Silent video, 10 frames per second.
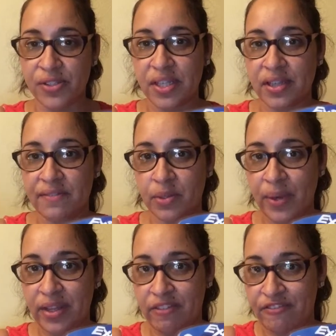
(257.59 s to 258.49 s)
They love the
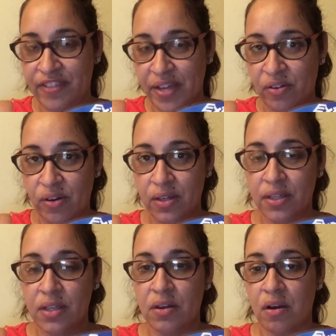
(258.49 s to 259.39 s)
way they feel
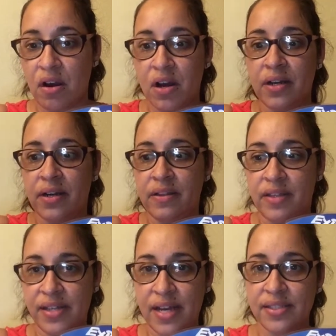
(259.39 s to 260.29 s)
on the
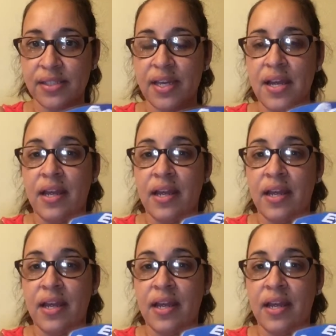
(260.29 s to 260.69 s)
desk.